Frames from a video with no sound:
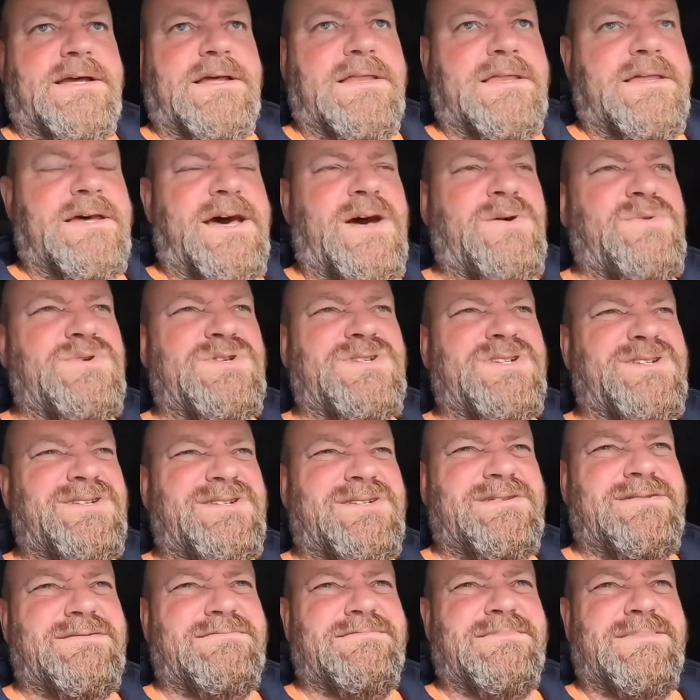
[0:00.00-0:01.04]
the
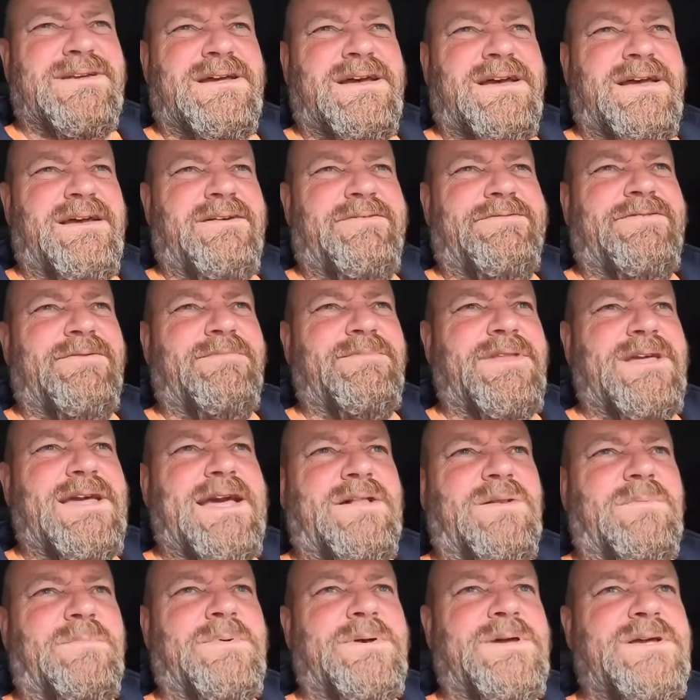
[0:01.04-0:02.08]
hoses from the
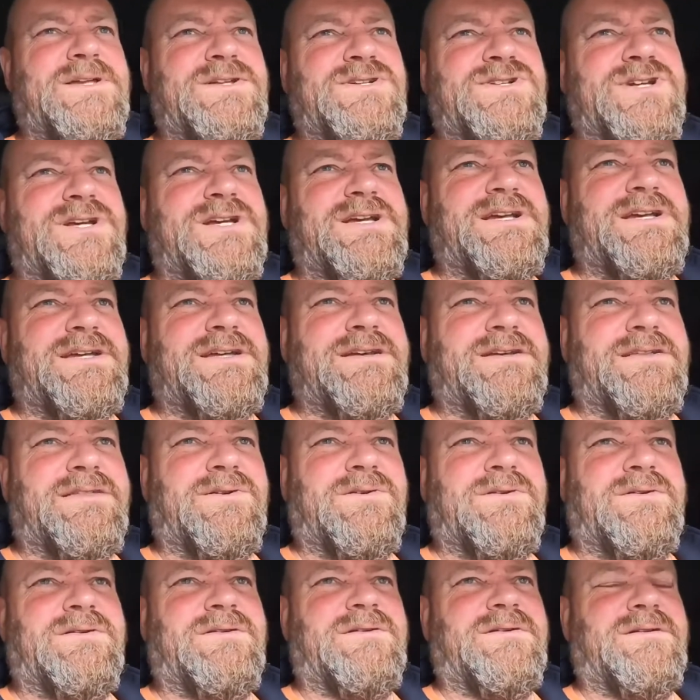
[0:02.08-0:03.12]
LPG and
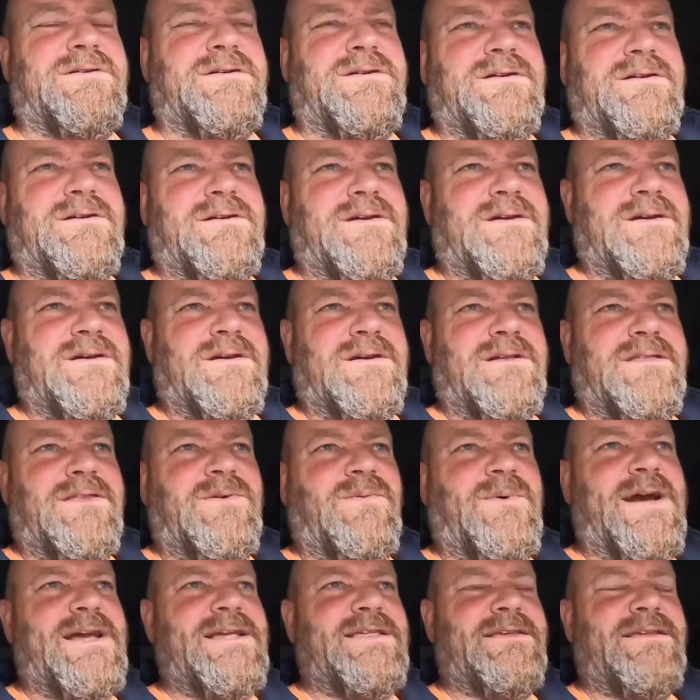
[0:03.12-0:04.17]
the
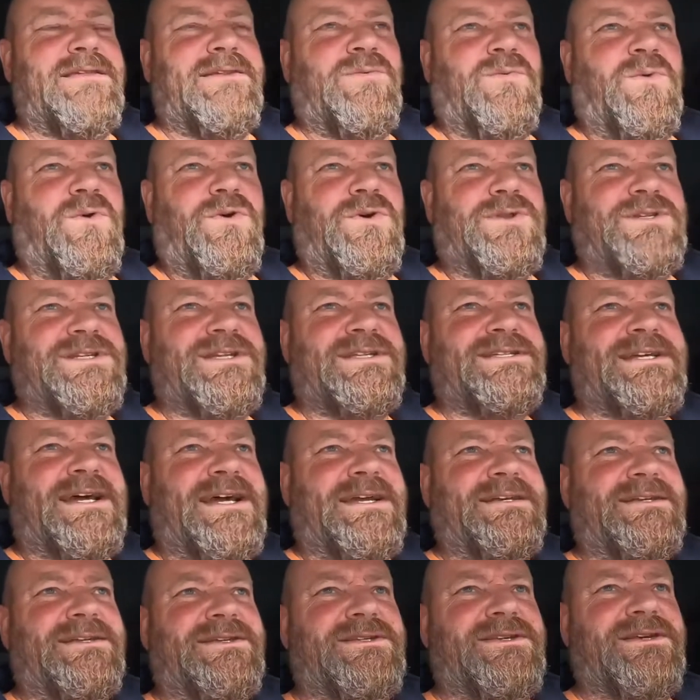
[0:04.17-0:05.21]
way that the water
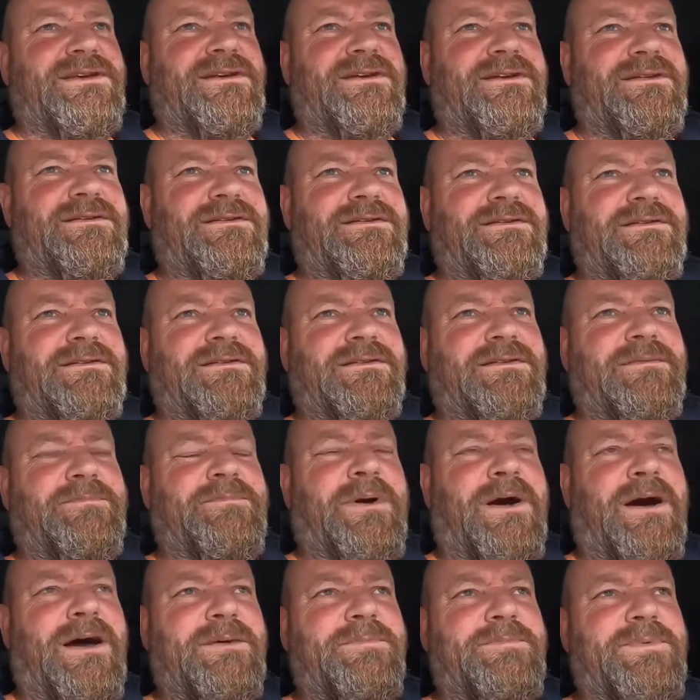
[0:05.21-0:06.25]
tanks, the
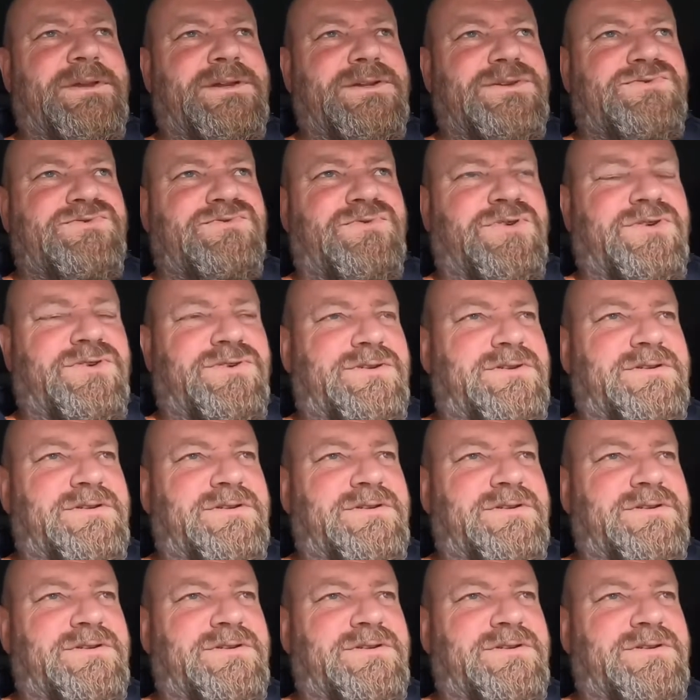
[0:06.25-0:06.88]
piping is run,